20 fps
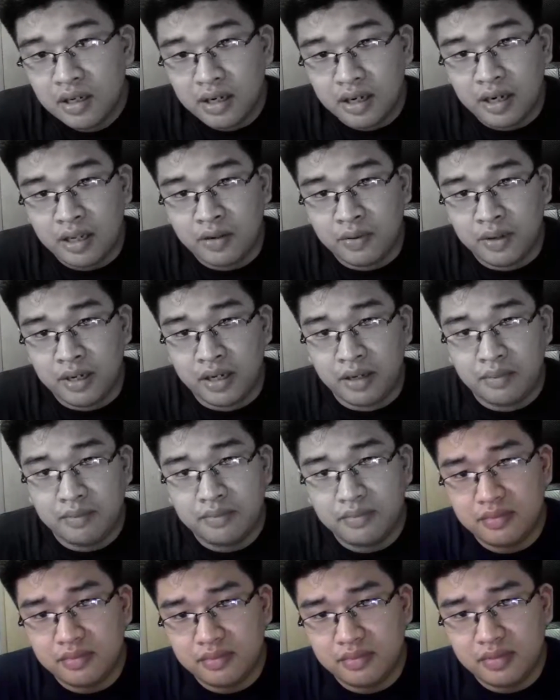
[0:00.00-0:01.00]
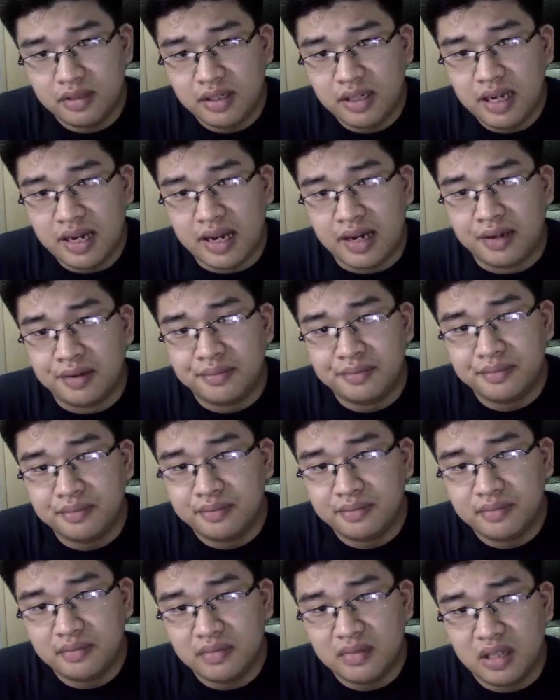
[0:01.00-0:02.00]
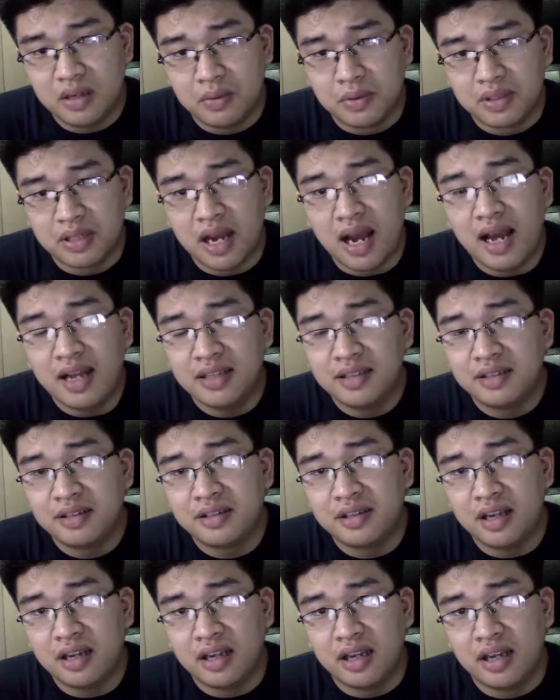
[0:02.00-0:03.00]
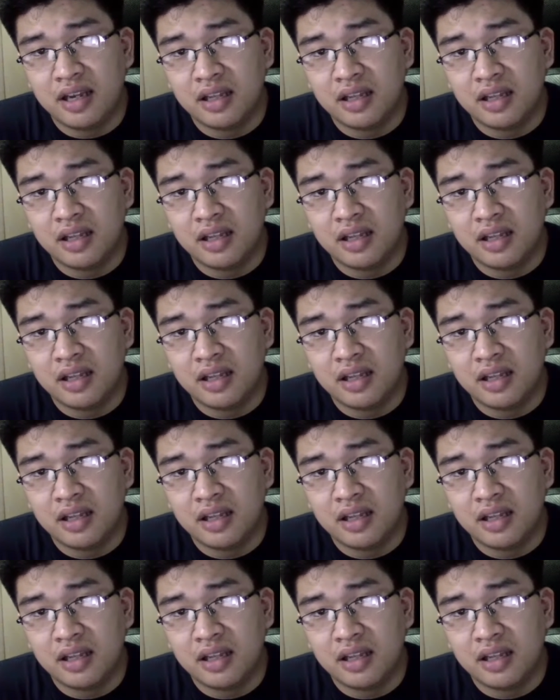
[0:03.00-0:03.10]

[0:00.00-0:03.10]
Anyway, yeah, it was hot and sticky,